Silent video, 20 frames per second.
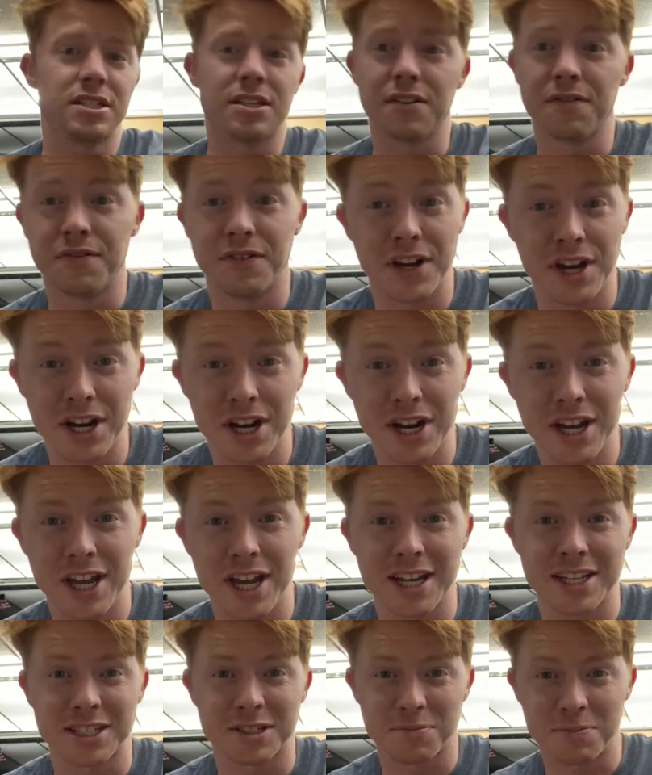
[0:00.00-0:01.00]
very
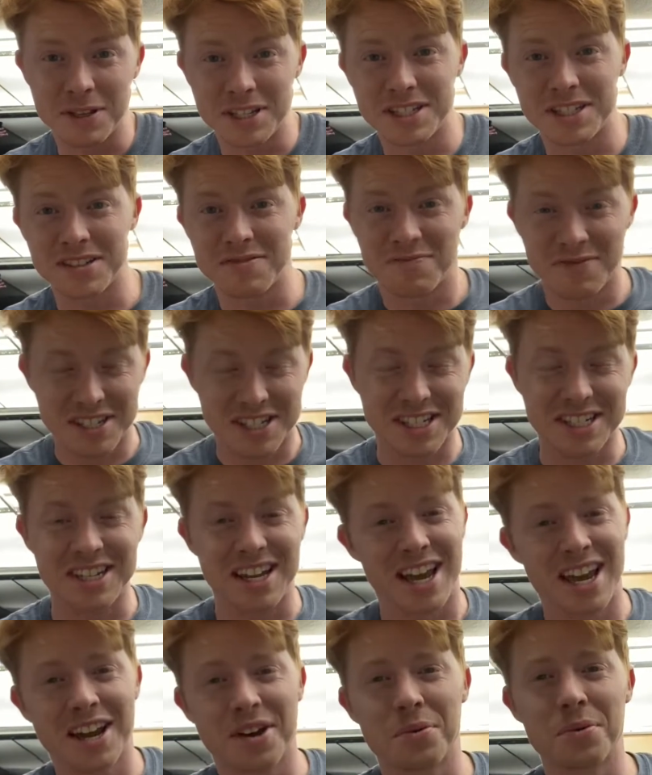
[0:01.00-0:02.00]
expensive
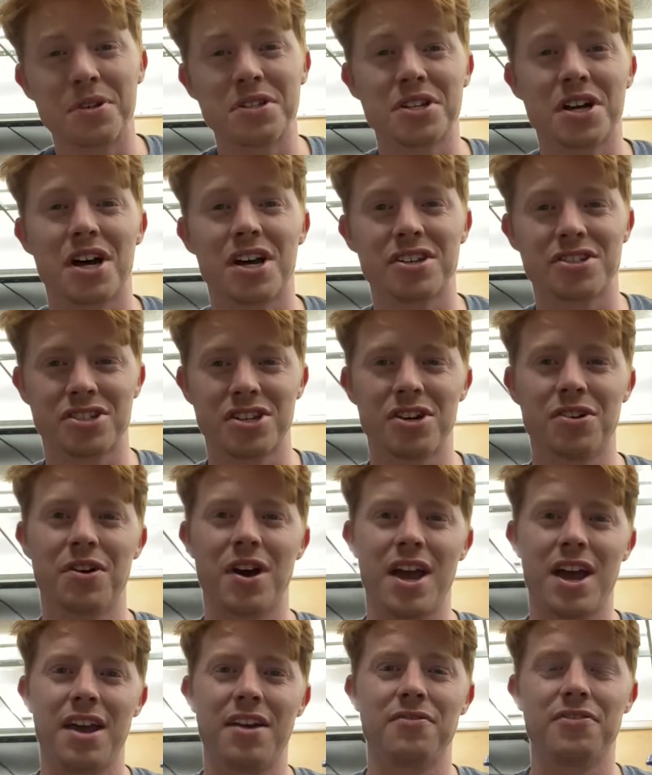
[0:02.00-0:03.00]
mistake was also
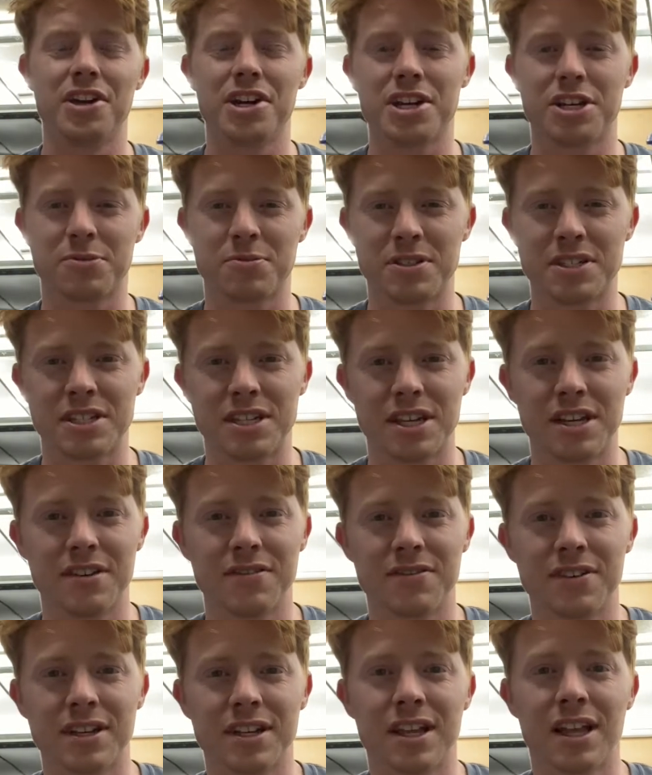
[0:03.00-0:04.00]
a very
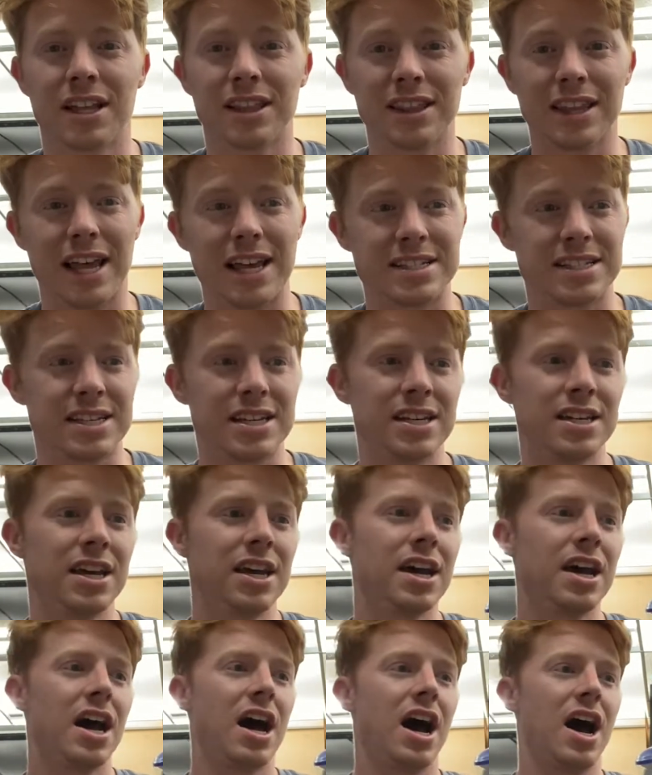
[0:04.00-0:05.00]
expensive lesson.
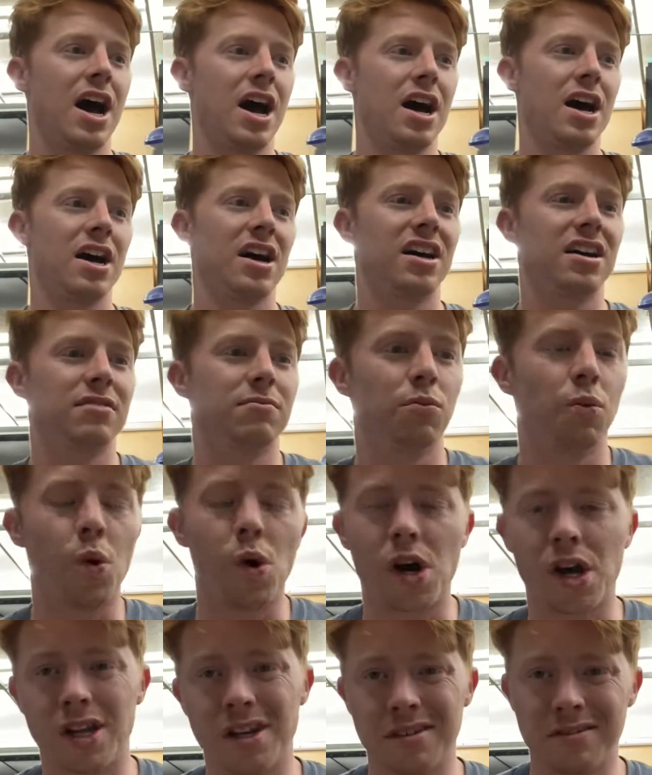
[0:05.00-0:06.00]

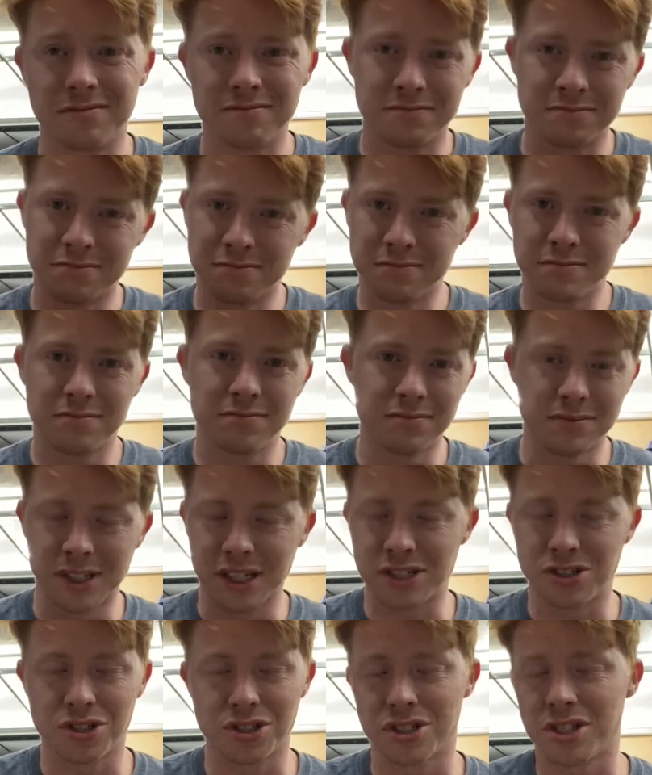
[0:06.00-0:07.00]
One,
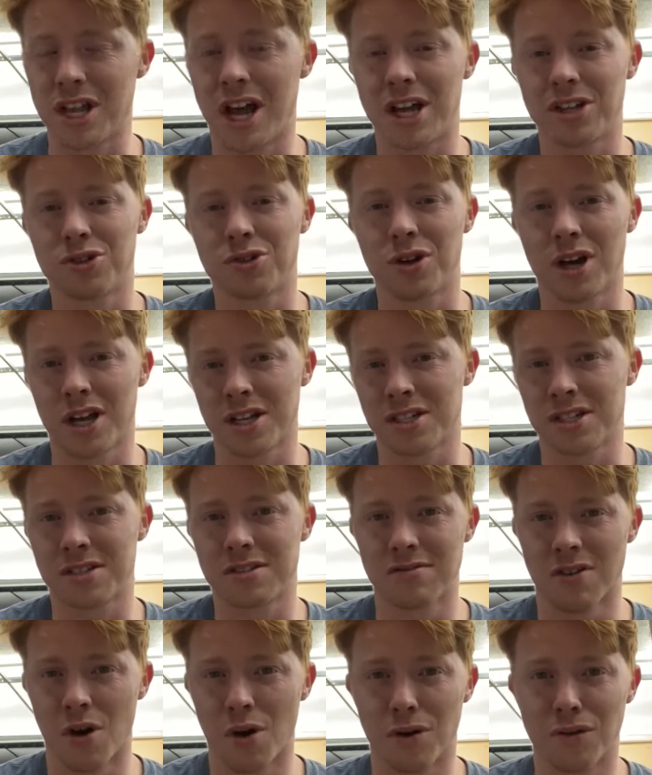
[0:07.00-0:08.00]
let's just not trust
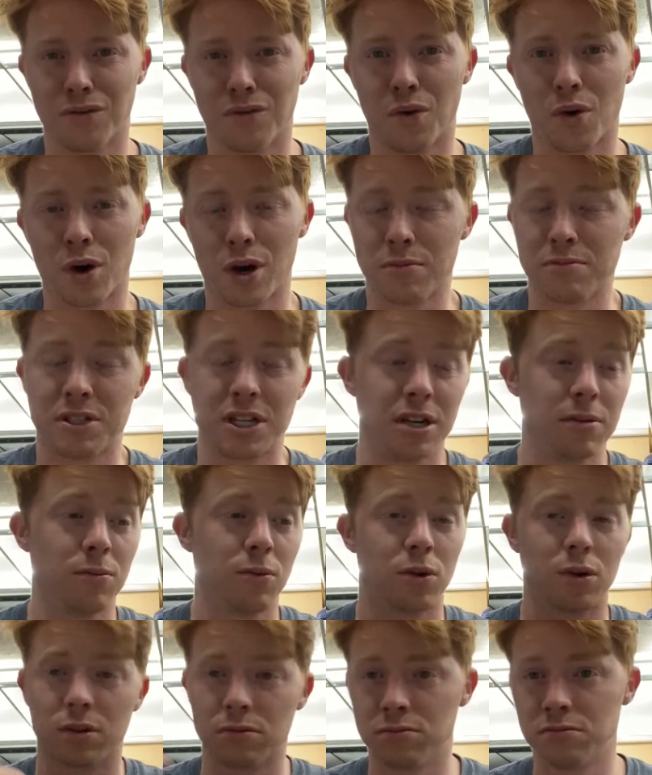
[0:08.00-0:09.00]
old forums anymore.